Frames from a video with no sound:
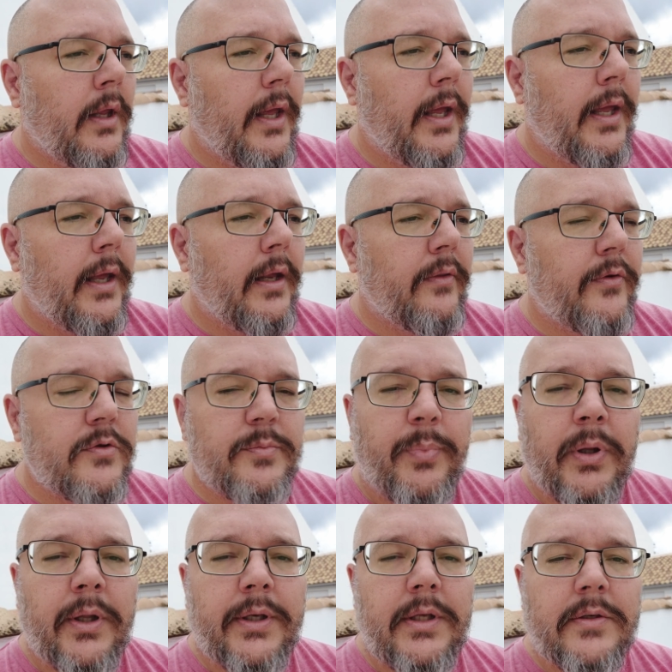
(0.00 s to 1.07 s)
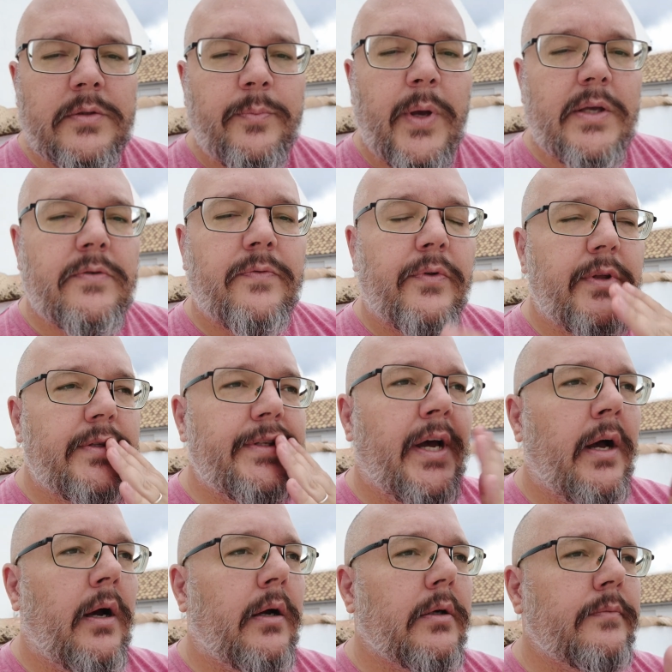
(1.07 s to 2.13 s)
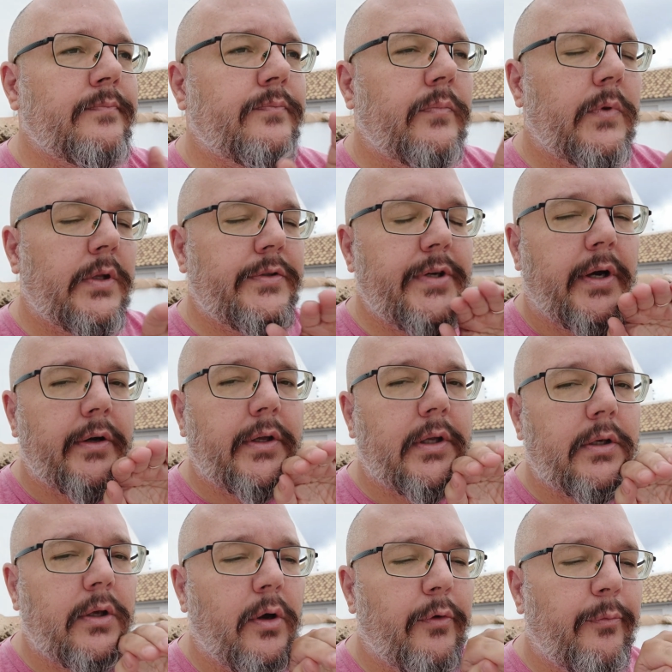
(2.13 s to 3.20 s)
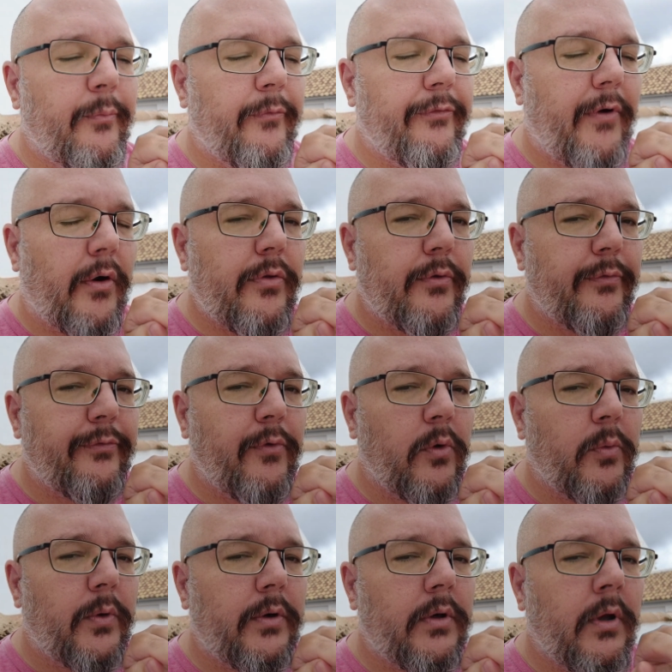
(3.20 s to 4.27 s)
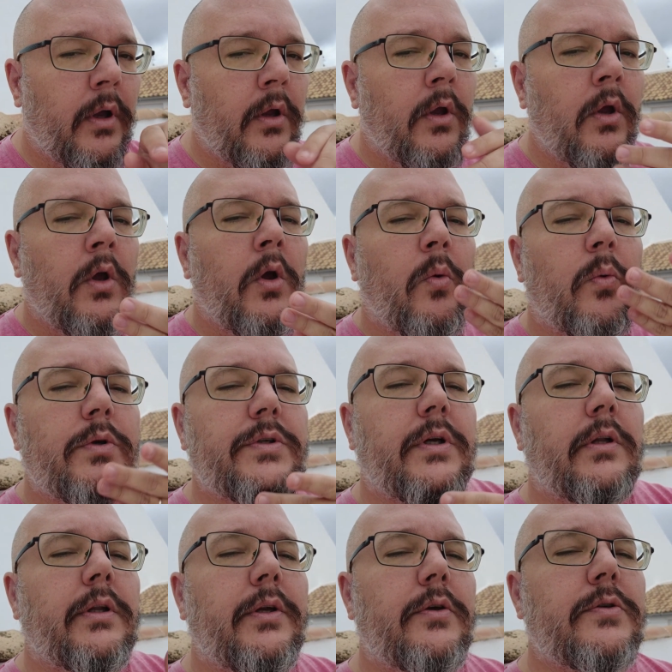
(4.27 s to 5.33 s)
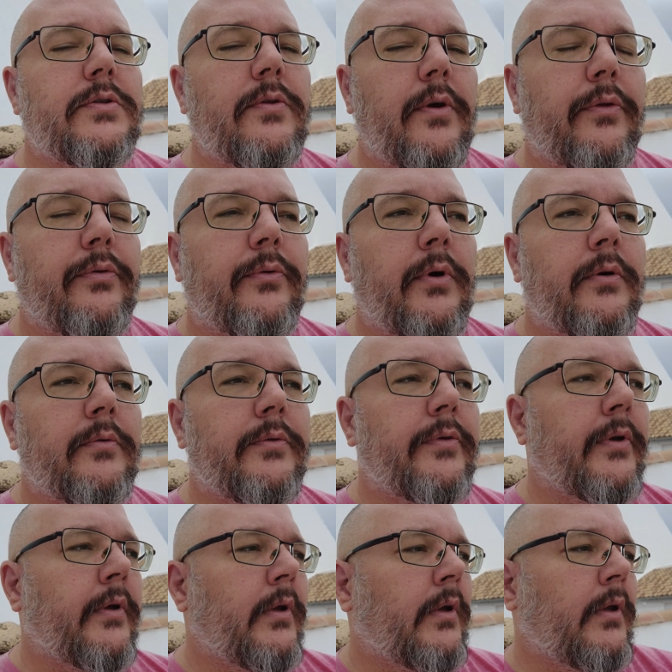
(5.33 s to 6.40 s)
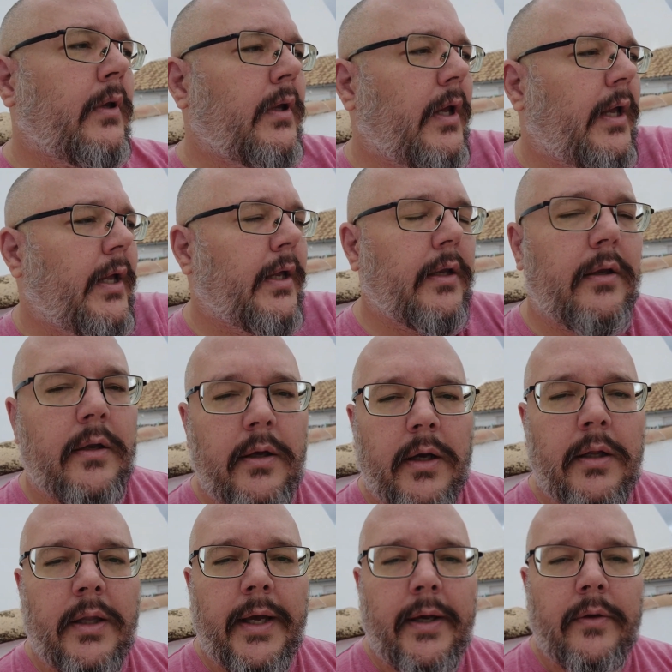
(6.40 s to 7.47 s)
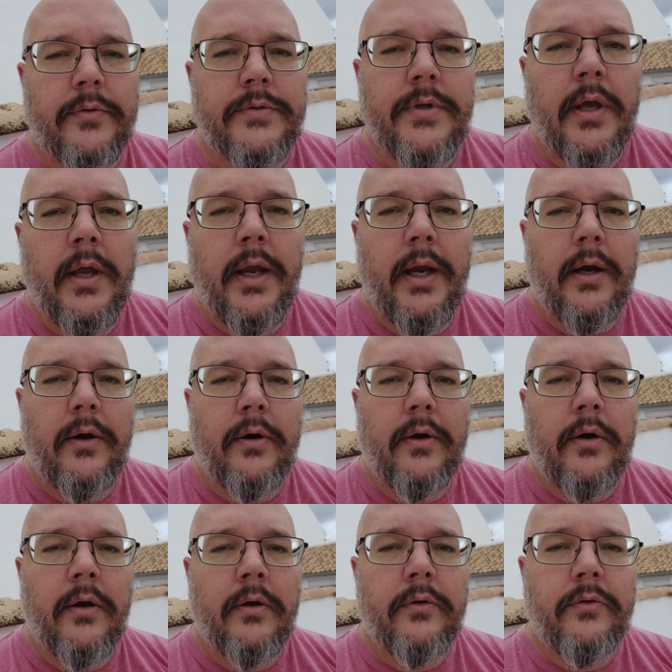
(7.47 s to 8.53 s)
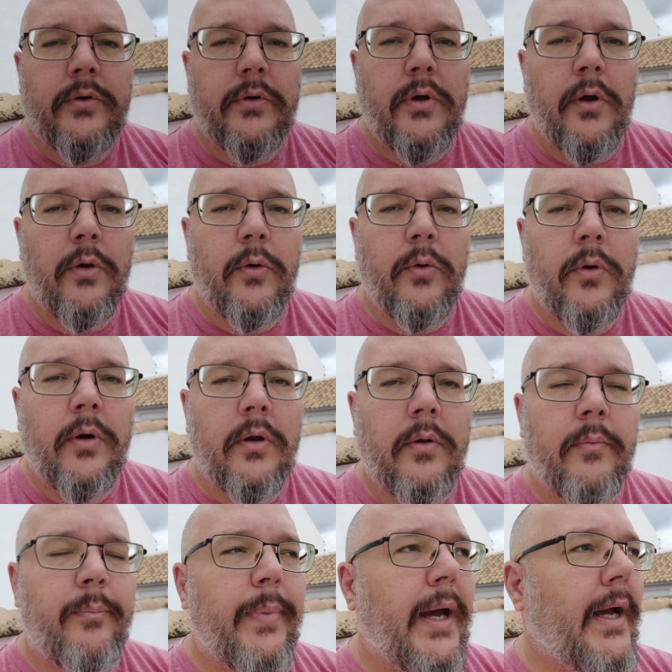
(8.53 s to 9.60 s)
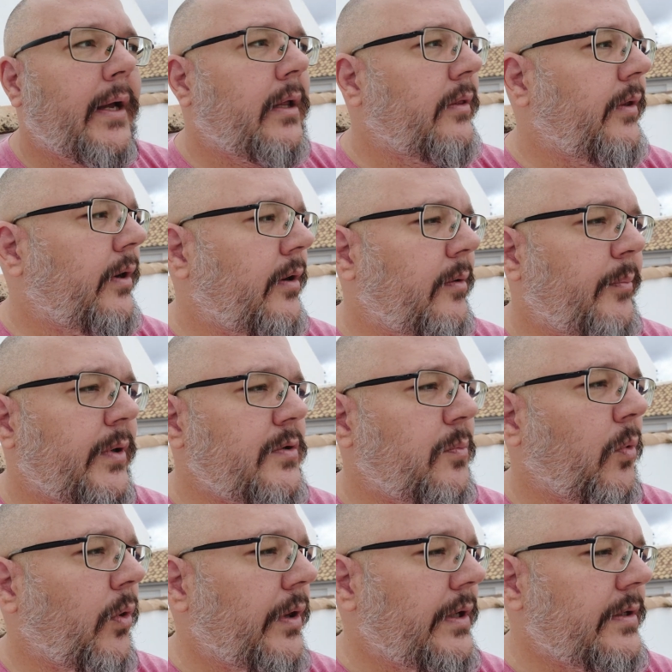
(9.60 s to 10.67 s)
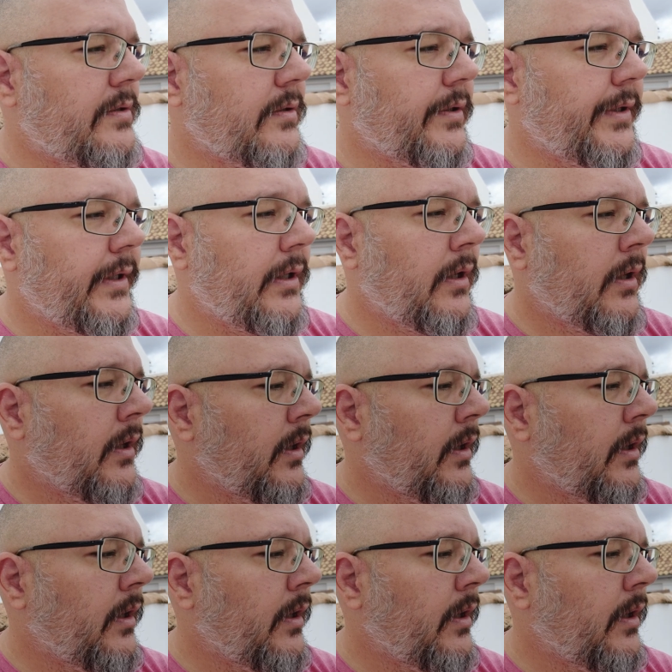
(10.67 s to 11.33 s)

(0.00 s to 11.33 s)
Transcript: and there's plenty of space for the tongue. The tongue can go farther forward, which clears the throat and allows air to go back there much more easily.